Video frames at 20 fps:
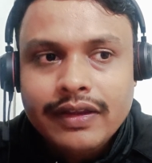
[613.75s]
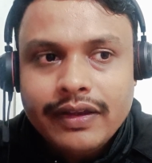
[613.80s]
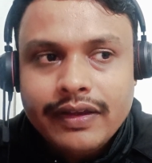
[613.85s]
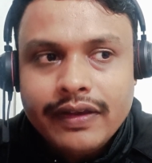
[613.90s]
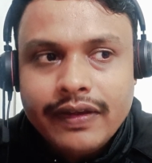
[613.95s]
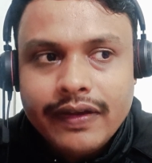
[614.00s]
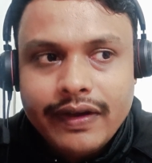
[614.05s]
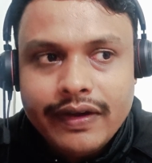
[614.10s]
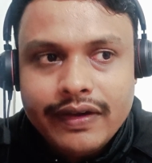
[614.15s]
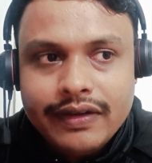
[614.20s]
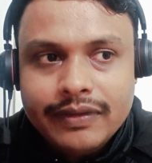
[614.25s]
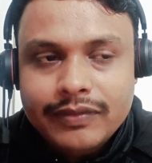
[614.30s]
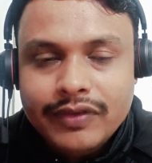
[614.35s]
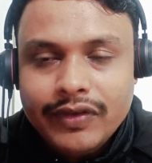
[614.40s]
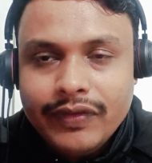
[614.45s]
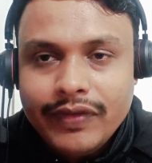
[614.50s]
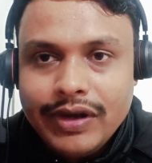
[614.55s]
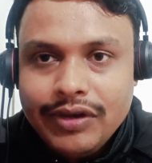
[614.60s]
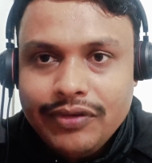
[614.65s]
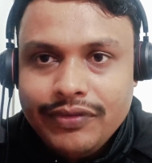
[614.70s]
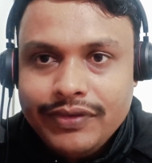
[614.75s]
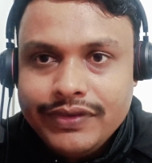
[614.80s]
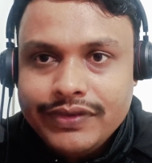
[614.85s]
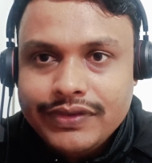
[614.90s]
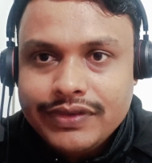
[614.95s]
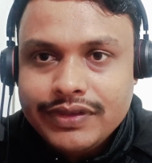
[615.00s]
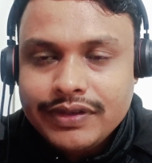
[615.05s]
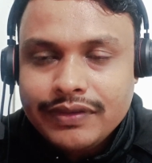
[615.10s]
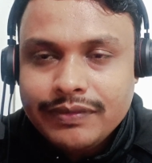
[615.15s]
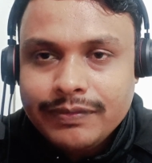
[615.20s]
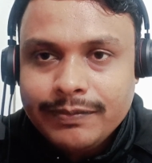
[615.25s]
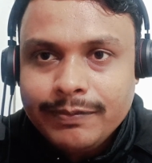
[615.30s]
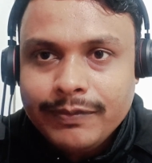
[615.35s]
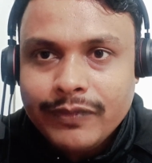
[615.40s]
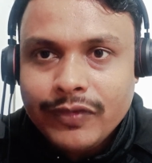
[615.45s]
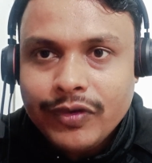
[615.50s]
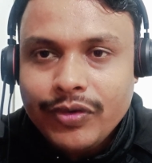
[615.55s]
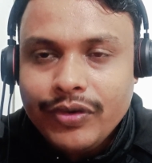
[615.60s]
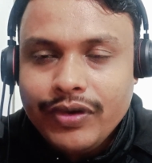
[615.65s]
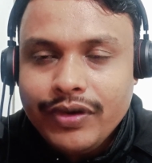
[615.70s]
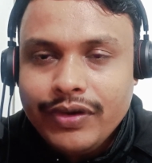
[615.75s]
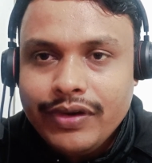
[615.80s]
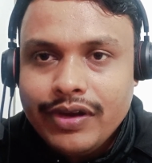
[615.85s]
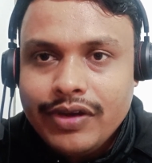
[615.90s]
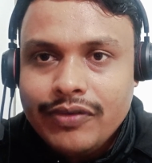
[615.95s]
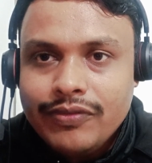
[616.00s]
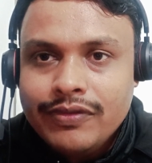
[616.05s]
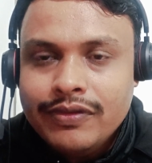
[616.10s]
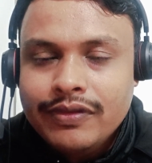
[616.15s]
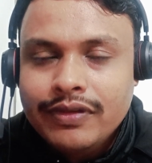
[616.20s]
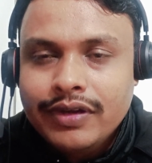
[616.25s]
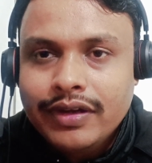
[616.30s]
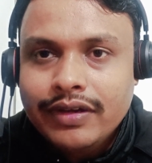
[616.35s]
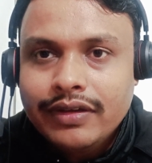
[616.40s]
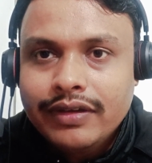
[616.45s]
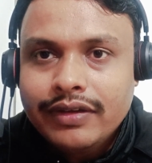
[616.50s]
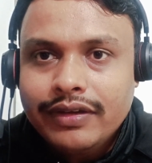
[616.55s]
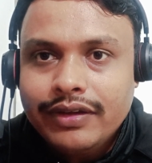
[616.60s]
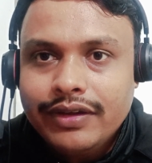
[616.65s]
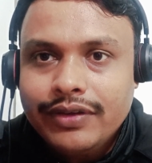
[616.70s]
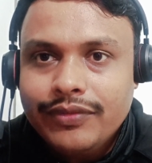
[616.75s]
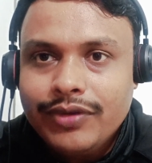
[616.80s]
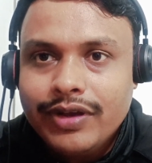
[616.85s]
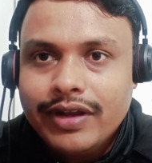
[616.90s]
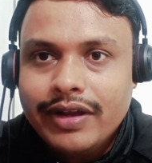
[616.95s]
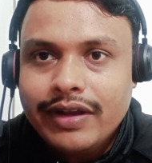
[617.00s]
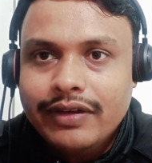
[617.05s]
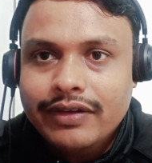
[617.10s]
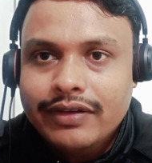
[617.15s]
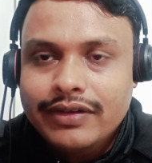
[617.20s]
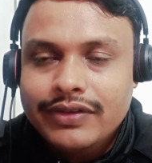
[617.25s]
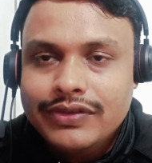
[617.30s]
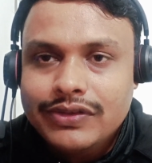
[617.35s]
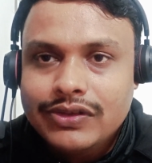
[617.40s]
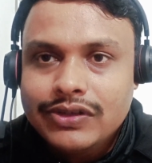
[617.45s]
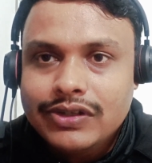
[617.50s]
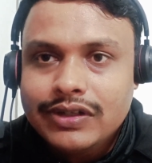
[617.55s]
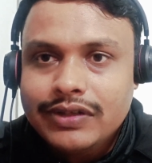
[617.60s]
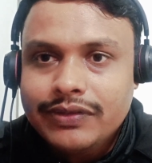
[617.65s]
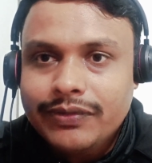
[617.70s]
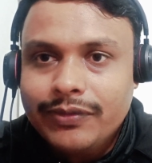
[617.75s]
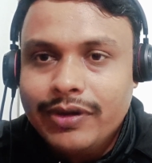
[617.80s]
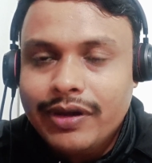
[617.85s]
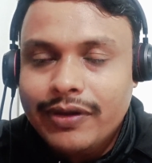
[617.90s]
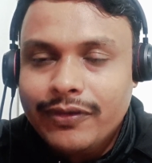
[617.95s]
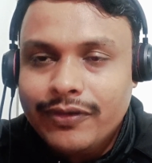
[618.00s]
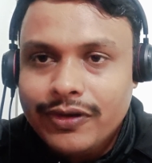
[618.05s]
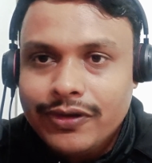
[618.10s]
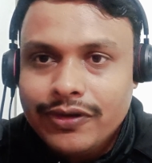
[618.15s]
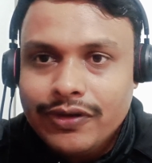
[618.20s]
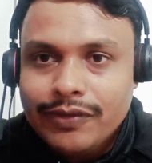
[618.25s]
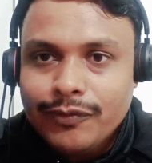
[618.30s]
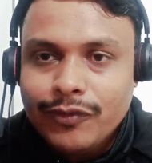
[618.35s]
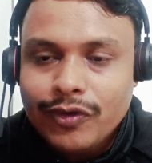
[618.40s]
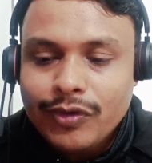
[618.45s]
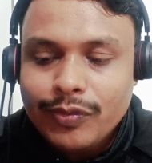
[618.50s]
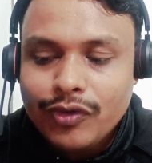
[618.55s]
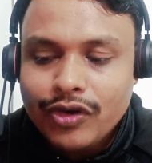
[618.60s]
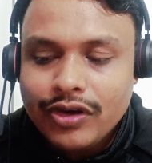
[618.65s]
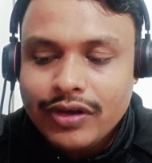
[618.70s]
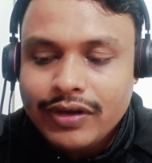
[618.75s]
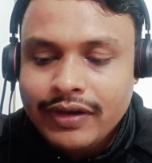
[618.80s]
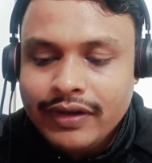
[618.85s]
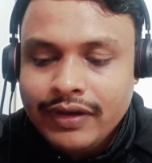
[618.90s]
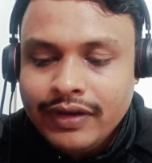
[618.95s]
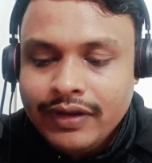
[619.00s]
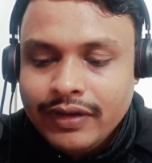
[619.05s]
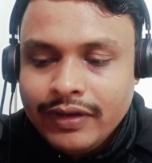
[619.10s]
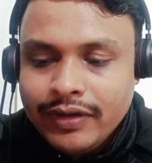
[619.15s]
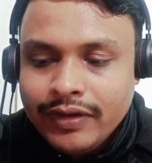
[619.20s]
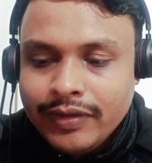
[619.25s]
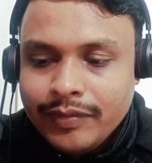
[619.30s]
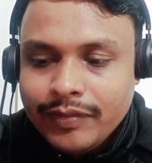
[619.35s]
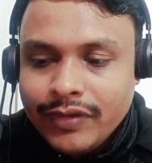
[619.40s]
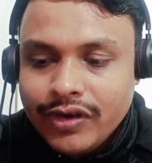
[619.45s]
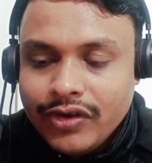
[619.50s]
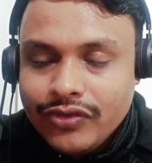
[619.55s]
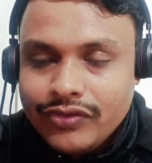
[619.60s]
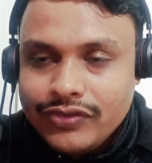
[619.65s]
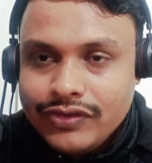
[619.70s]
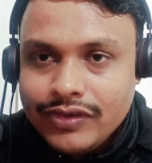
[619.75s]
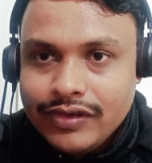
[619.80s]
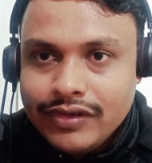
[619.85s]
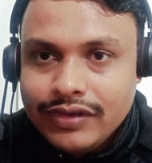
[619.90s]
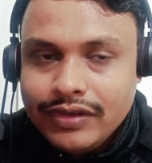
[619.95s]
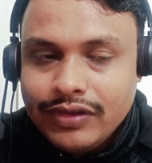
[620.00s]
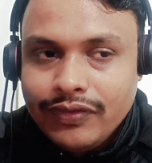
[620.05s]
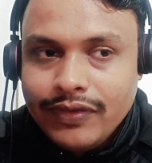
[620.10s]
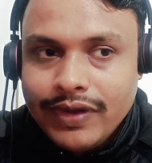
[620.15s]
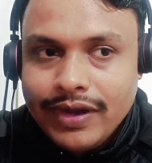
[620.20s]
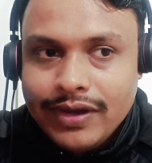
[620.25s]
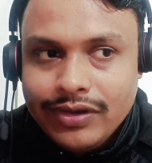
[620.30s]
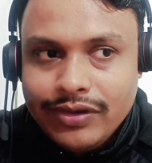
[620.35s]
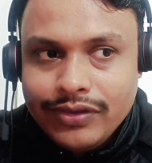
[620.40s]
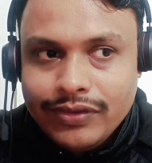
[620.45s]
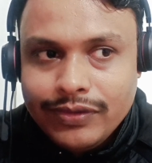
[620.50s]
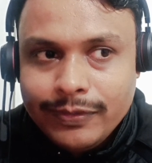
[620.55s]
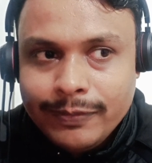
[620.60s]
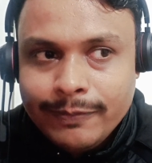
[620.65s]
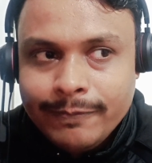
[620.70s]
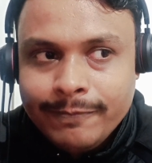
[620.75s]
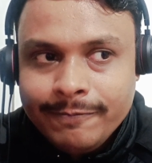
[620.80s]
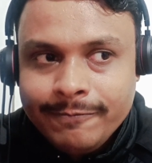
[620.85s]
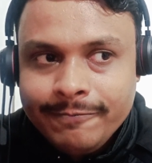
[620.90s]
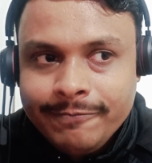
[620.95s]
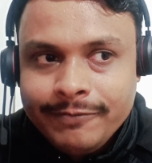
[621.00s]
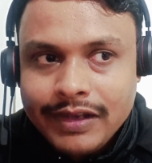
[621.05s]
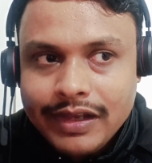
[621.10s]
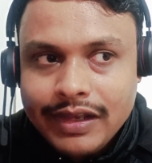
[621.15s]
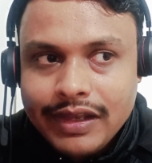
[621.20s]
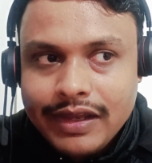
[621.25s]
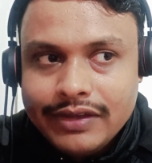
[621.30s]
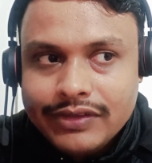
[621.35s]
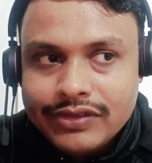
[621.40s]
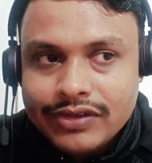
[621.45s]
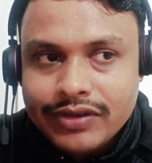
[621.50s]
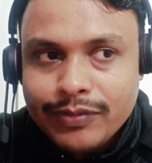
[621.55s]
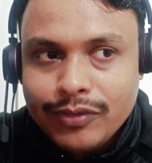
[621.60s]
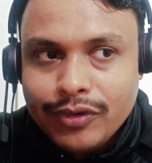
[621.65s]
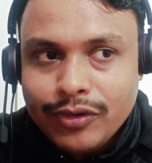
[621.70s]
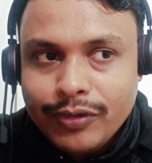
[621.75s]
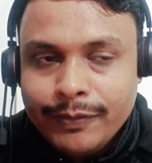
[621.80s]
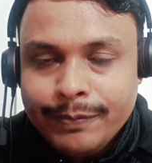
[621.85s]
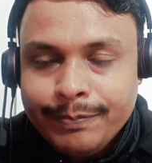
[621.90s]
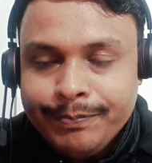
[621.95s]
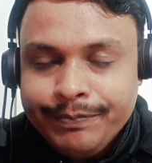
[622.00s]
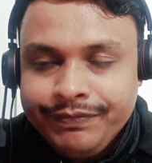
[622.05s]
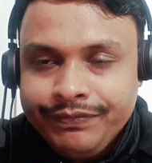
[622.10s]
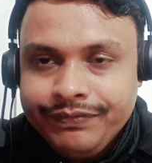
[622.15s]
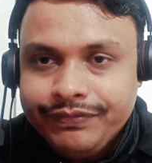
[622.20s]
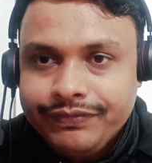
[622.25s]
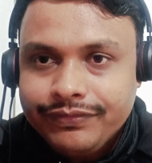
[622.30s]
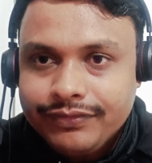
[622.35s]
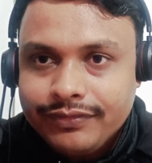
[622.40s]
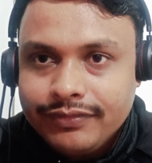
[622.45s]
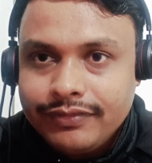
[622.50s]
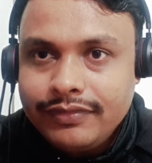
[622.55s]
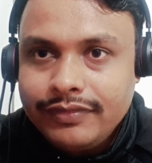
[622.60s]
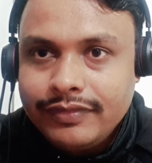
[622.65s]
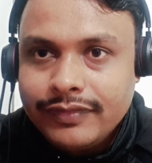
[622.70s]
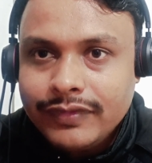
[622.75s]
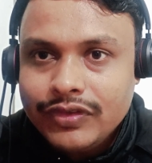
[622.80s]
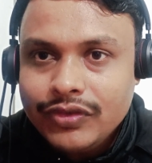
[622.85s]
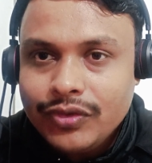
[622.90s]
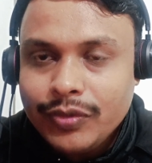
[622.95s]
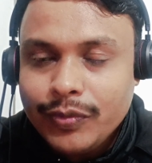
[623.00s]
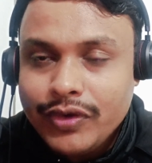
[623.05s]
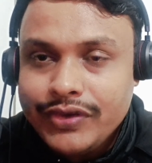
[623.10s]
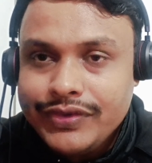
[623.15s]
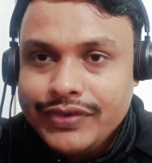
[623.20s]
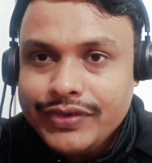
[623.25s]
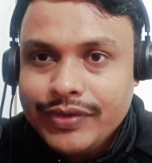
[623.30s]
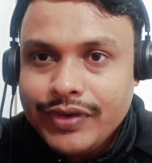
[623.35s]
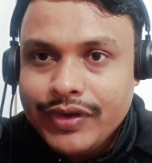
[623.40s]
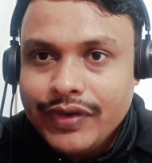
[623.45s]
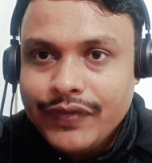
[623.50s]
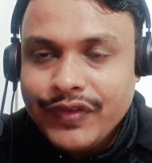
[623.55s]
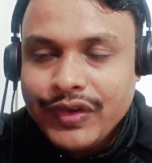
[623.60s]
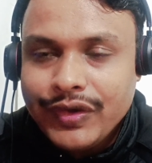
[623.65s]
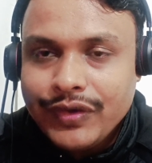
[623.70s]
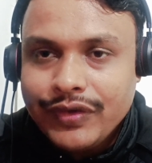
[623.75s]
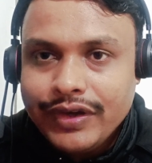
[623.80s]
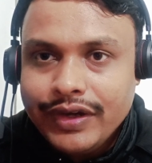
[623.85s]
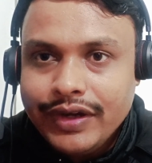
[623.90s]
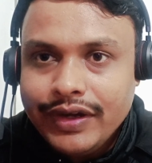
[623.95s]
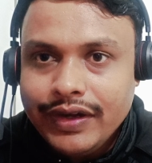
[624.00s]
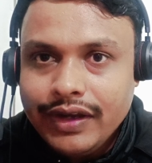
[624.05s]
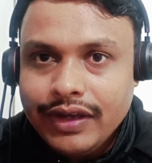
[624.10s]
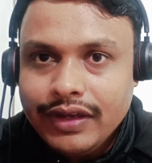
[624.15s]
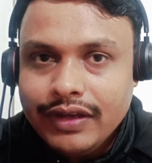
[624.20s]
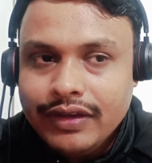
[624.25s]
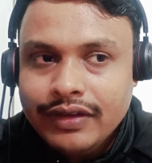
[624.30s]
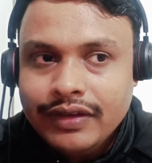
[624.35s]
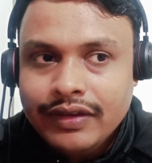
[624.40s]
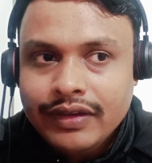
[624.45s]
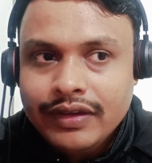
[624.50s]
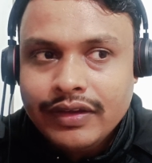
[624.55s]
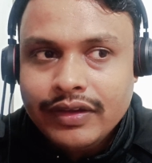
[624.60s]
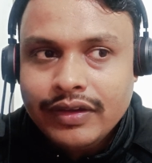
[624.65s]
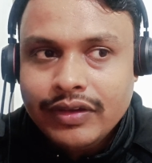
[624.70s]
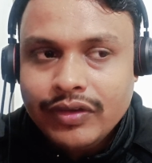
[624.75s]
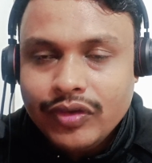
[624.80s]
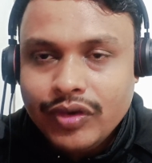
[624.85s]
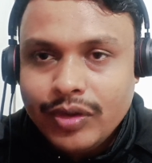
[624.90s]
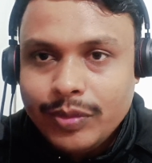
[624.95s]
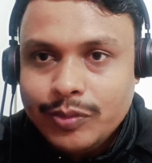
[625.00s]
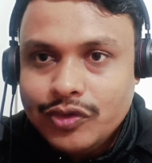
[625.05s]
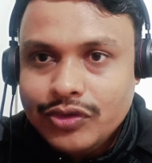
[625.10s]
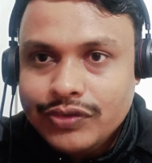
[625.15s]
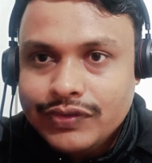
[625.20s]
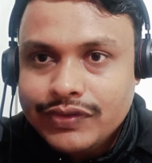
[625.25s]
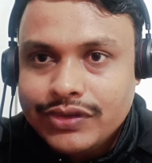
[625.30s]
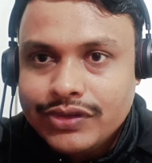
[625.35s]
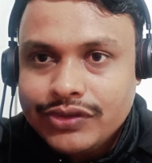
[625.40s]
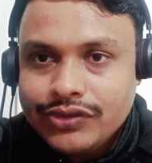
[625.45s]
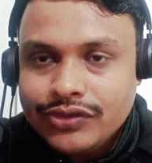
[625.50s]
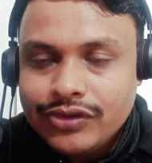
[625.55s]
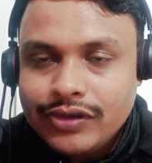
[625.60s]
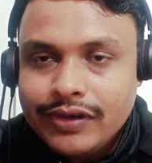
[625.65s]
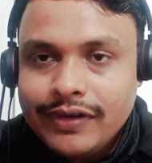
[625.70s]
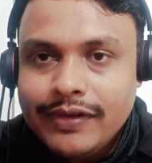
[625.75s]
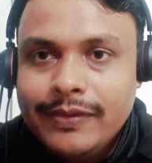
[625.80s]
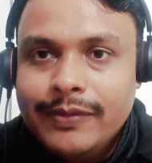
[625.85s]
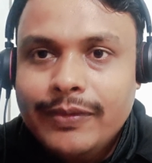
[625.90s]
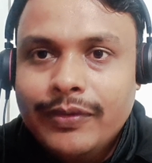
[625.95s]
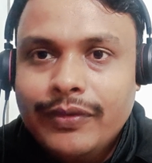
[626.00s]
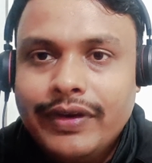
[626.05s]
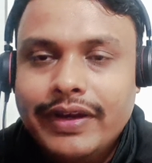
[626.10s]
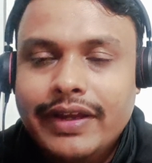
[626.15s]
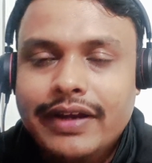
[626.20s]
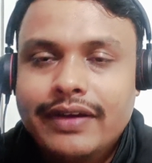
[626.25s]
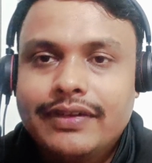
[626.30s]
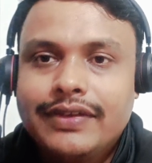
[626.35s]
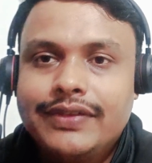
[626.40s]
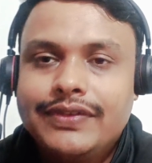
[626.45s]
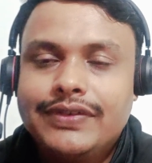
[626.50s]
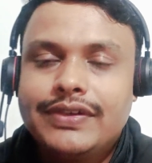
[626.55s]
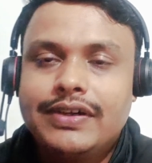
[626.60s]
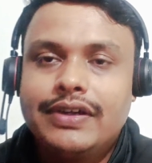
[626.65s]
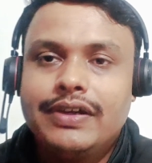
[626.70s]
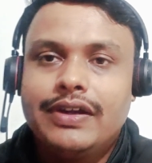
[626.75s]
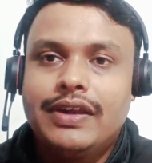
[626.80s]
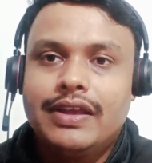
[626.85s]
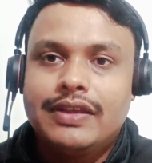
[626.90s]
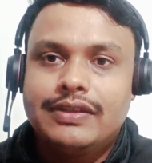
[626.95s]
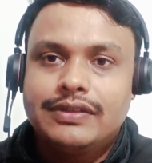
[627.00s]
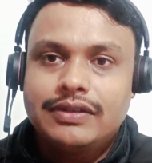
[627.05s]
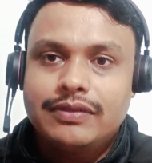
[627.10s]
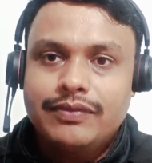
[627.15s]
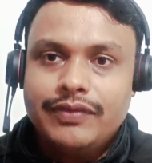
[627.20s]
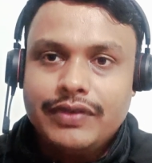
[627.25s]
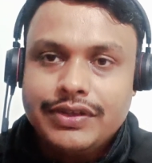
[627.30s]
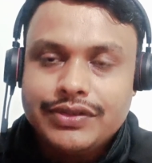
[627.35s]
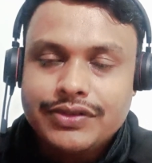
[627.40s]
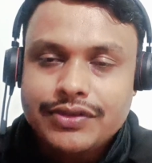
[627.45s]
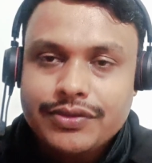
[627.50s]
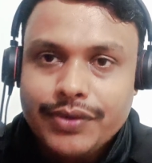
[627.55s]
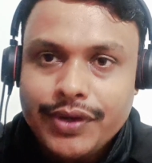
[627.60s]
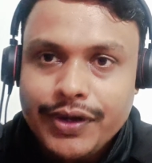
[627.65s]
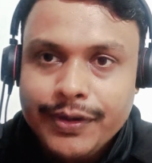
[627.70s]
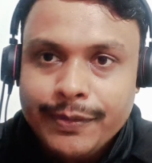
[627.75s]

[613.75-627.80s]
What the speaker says: and if the value is going down, then we can consider we have need to improve model. But usually the value lies above 0.75 or 80 of those threshold, we can consider it as the best one.